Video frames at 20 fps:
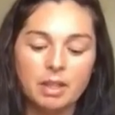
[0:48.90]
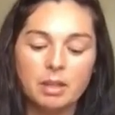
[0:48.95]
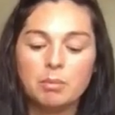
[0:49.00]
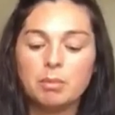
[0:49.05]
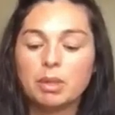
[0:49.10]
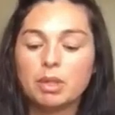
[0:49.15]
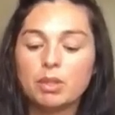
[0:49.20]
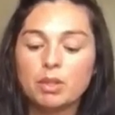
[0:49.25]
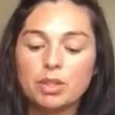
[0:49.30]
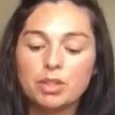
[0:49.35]

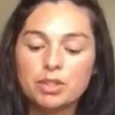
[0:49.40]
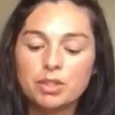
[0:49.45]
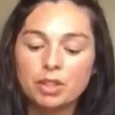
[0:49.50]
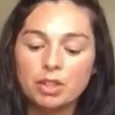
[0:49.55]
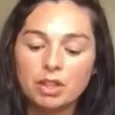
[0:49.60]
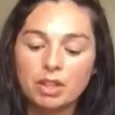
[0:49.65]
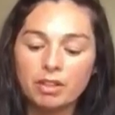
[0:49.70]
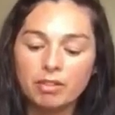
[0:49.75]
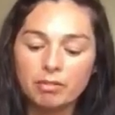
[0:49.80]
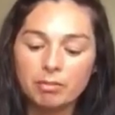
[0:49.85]
Because you
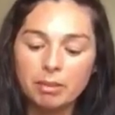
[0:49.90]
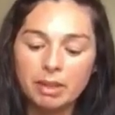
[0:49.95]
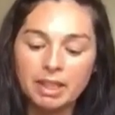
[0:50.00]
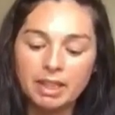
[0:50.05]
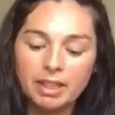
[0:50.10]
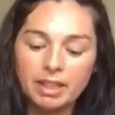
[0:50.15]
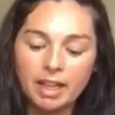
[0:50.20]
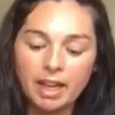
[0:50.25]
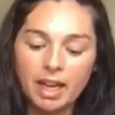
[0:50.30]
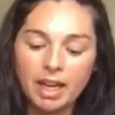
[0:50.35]
love
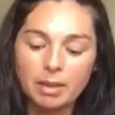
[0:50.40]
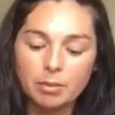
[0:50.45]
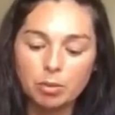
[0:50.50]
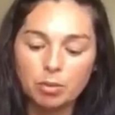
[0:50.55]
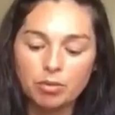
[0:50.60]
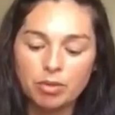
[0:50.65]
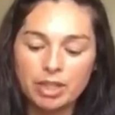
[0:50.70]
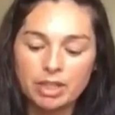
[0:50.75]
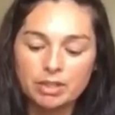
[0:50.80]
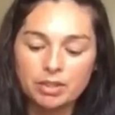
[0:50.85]
me, I will
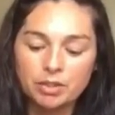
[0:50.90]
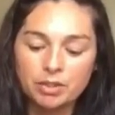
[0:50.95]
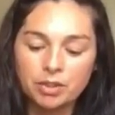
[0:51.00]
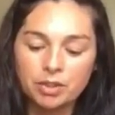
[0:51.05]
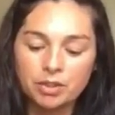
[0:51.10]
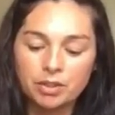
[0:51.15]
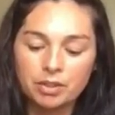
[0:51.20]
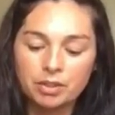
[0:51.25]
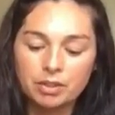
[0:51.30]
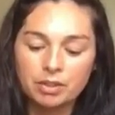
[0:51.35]
rescue
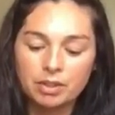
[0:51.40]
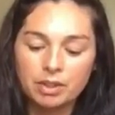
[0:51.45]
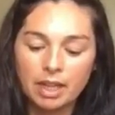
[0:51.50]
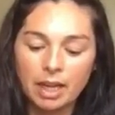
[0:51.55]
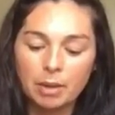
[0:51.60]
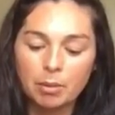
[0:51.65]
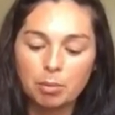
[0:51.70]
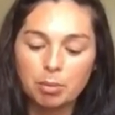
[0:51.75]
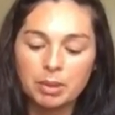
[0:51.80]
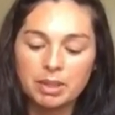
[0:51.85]
you.
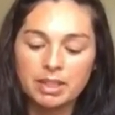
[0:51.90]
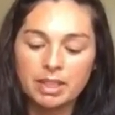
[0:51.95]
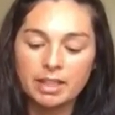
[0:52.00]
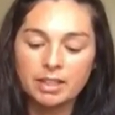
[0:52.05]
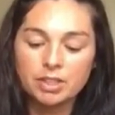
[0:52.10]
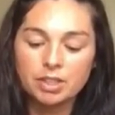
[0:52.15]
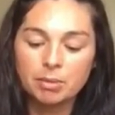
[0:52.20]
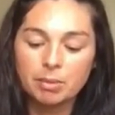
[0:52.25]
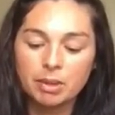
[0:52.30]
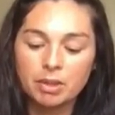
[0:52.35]
I will
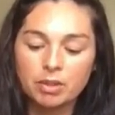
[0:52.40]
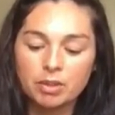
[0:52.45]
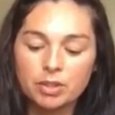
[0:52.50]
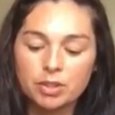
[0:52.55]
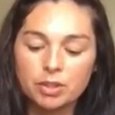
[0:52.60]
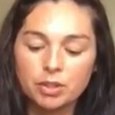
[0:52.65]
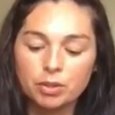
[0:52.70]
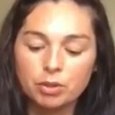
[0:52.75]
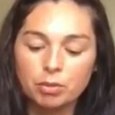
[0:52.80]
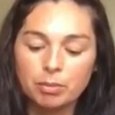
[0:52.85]
protect you because
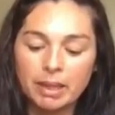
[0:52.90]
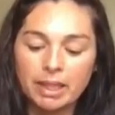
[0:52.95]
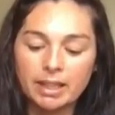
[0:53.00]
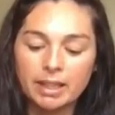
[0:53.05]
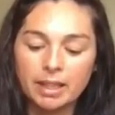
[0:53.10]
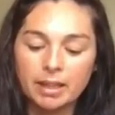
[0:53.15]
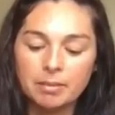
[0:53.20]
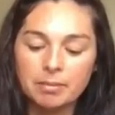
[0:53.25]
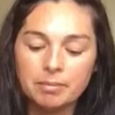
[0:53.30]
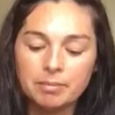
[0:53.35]
you know my
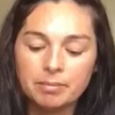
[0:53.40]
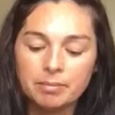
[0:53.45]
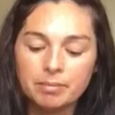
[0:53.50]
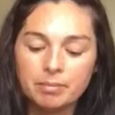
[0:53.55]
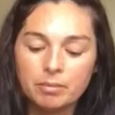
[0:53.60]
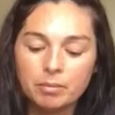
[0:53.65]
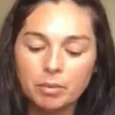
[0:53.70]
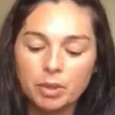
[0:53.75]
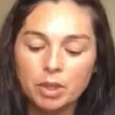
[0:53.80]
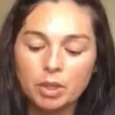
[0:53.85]
name.
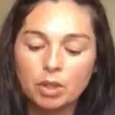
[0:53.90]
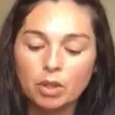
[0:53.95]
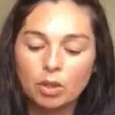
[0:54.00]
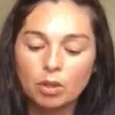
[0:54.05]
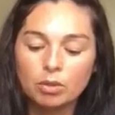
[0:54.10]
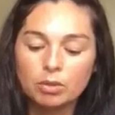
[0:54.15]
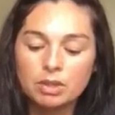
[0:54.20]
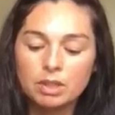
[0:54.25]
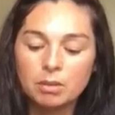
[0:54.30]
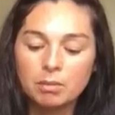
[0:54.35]
When you
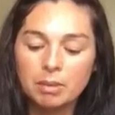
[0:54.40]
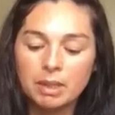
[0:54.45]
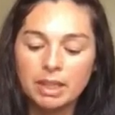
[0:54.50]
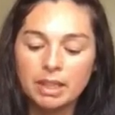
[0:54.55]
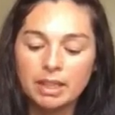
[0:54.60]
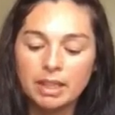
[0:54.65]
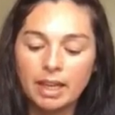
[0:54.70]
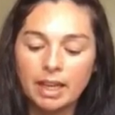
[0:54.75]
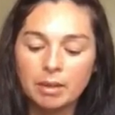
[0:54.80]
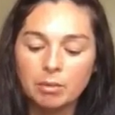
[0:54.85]
call to
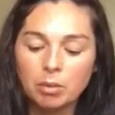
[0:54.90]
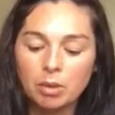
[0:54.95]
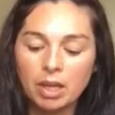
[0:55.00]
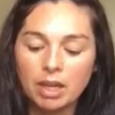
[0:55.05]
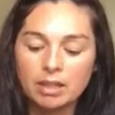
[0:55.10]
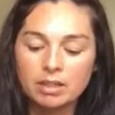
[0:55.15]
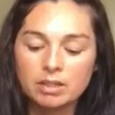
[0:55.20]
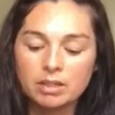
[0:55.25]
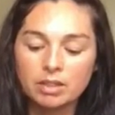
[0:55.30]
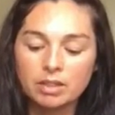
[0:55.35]
me, I will
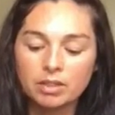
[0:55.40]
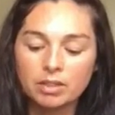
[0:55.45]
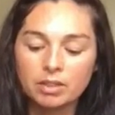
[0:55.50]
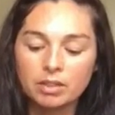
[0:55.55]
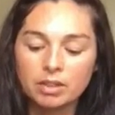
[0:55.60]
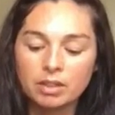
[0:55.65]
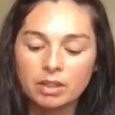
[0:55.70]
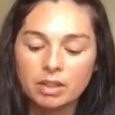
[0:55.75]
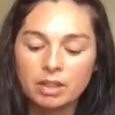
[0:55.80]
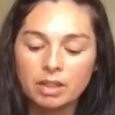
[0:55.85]
answer you.
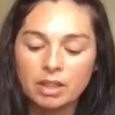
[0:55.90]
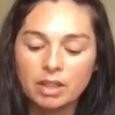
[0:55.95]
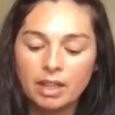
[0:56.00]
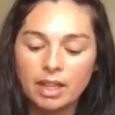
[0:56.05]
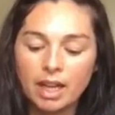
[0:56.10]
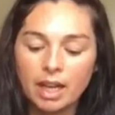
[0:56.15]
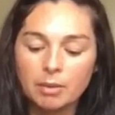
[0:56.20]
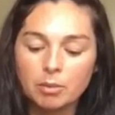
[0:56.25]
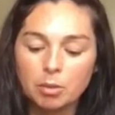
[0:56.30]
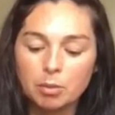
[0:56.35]

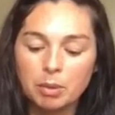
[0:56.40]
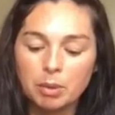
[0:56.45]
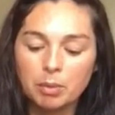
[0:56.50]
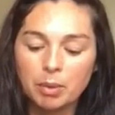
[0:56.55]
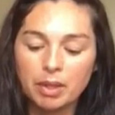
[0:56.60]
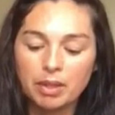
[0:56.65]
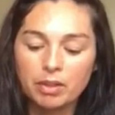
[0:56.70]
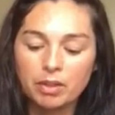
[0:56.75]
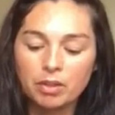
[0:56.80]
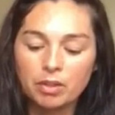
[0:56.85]
I will be
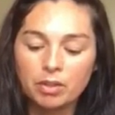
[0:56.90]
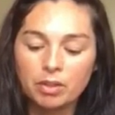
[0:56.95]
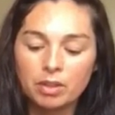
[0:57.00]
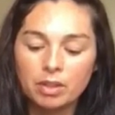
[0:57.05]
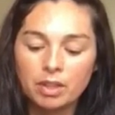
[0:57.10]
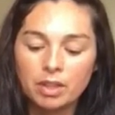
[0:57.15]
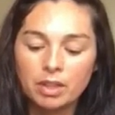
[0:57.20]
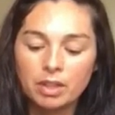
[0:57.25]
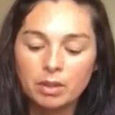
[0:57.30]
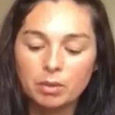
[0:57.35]
with you
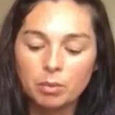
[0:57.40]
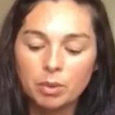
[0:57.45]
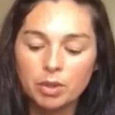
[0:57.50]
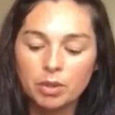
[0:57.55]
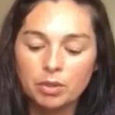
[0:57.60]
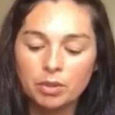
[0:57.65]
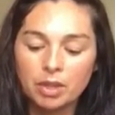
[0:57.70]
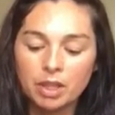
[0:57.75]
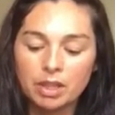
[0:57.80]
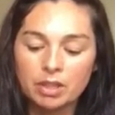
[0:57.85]
when
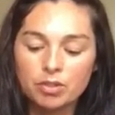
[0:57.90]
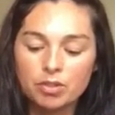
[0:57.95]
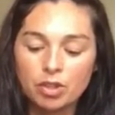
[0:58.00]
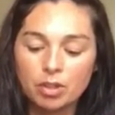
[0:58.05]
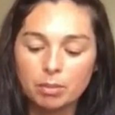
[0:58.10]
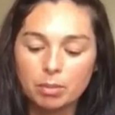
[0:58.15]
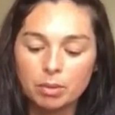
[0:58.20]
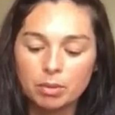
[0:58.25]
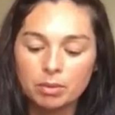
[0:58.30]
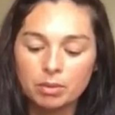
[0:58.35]
you are in
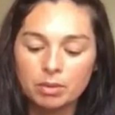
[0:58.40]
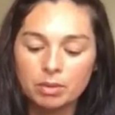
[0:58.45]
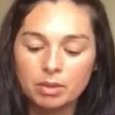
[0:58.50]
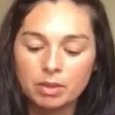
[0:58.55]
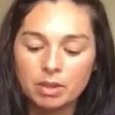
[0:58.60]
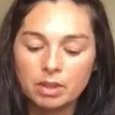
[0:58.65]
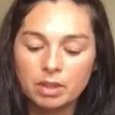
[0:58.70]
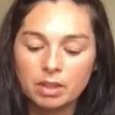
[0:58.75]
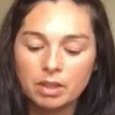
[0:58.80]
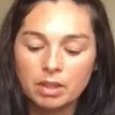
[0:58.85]
trouble.
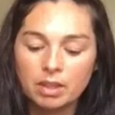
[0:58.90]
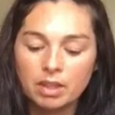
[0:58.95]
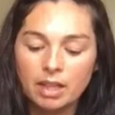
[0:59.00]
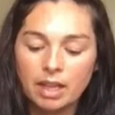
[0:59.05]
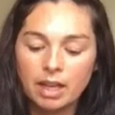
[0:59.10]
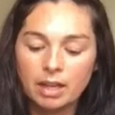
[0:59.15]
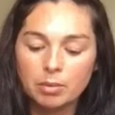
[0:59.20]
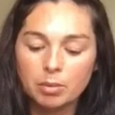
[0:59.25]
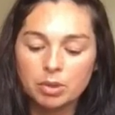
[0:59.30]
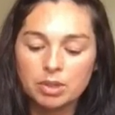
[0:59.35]

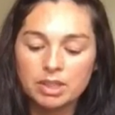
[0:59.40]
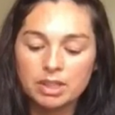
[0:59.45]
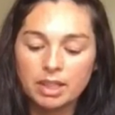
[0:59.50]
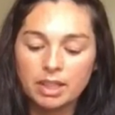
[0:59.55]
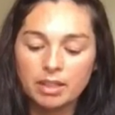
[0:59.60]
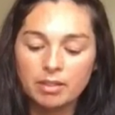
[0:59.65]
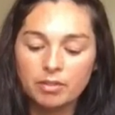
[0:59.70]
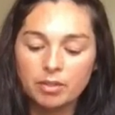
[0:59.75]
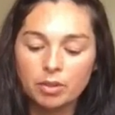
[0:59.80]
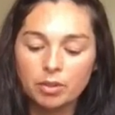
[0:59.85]
I will
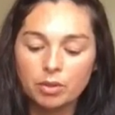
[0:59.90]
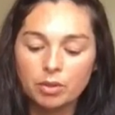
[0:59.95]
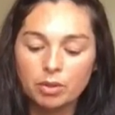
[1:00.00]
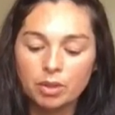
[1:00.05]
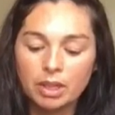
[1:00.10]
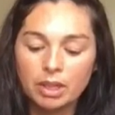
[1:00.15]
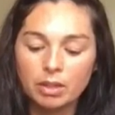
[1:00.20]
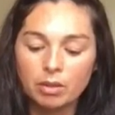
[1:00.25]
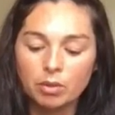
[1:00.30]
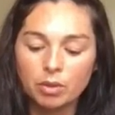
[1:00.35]
save you
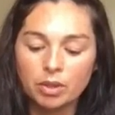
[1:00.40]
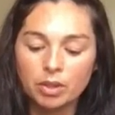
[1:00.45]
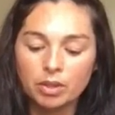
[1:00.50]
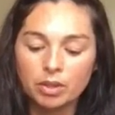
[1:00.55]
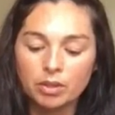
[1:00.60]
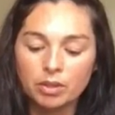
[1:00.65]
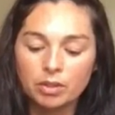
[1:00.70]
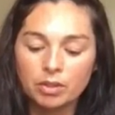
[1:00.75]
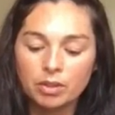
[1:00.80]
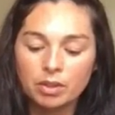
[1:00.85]
and honour
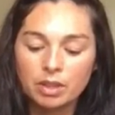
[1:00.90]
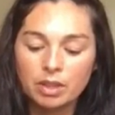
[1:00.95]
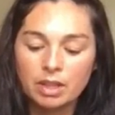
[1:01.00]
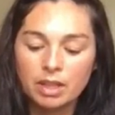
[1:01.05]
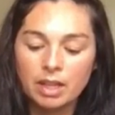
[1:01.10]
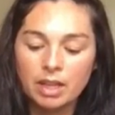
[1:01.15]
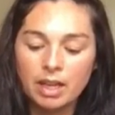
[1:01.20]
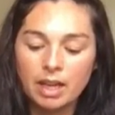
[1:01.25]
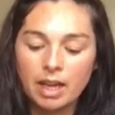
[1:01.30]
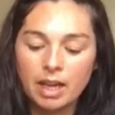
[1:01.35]
you.
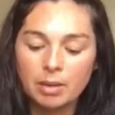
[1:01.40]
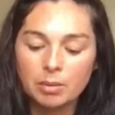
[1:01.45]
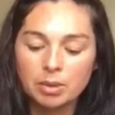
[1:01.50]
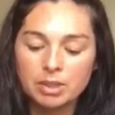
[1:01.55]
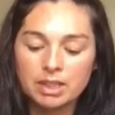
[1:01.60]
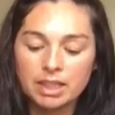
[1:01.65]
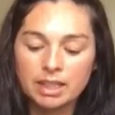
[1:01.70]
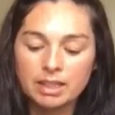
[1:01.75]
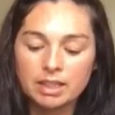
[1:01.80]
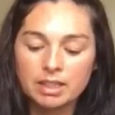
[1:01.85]
I will
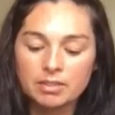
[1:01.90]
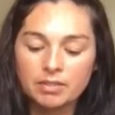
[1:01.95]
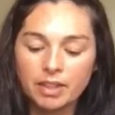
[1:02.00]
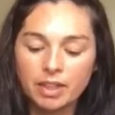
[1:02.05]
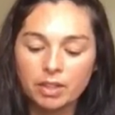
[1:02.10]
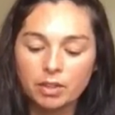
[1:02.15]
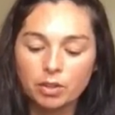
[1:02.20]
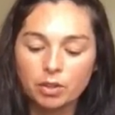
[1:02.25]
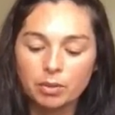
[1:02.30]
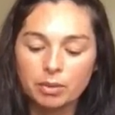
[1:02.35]
satisfy
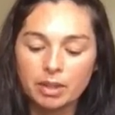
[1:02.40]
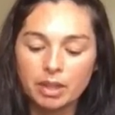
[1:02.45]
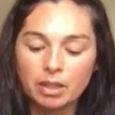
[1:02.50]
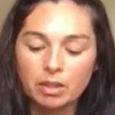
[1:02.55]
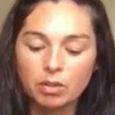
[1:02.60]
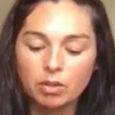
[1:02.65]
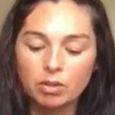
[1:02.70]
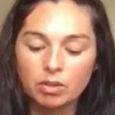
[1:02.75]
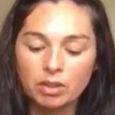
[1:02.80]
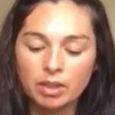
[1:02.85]
you with a
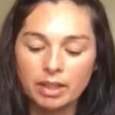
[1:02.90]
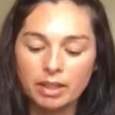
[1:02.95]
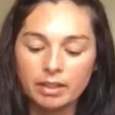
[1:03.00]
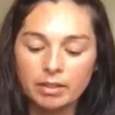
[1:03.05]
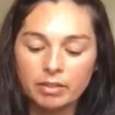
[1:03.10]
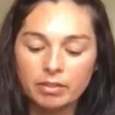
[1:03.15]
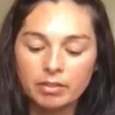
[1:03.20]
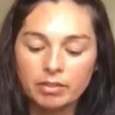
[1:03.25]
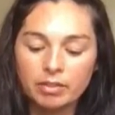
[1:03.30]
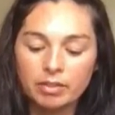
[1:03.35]
long life.
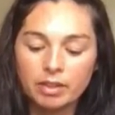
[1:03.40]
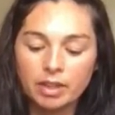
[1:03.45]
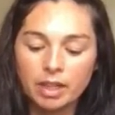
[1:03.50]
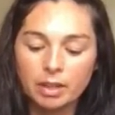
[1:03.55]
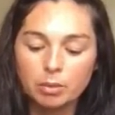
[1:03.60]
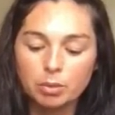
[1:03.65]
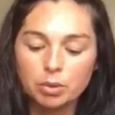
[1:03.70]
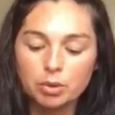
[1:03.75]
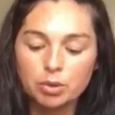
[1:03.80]
I will